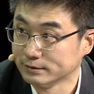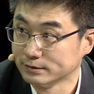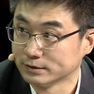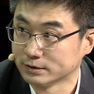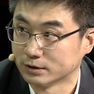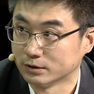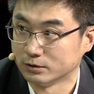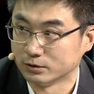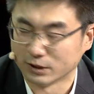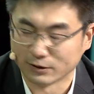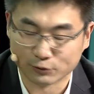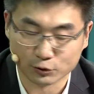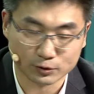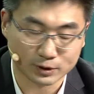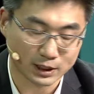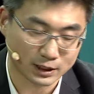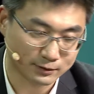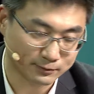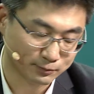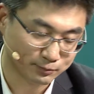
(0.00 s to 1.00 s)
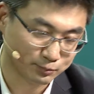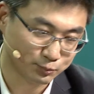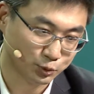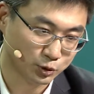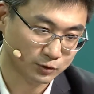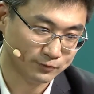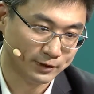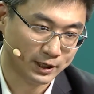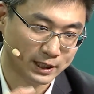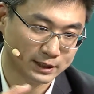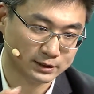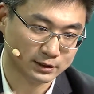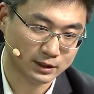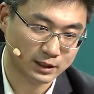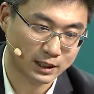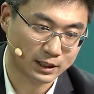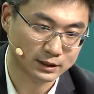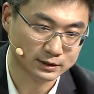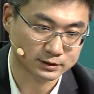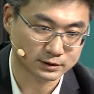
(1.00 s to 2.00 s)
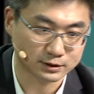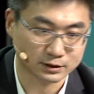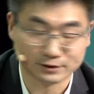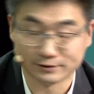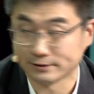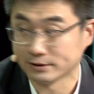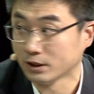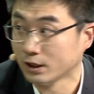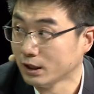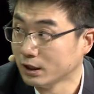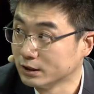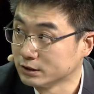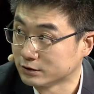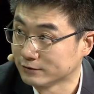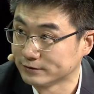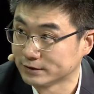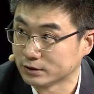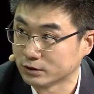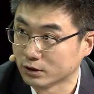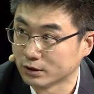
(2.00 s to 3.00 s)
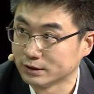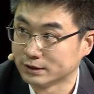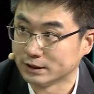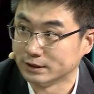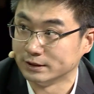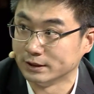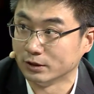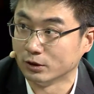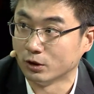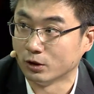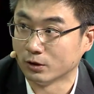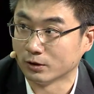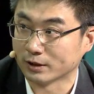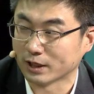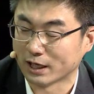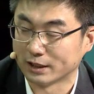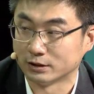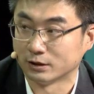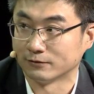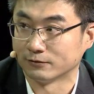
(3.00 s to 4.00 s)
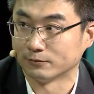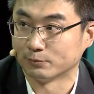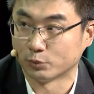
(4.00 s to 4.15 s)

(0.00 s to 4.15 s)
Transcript: So if you can provide higher service quality in all kind of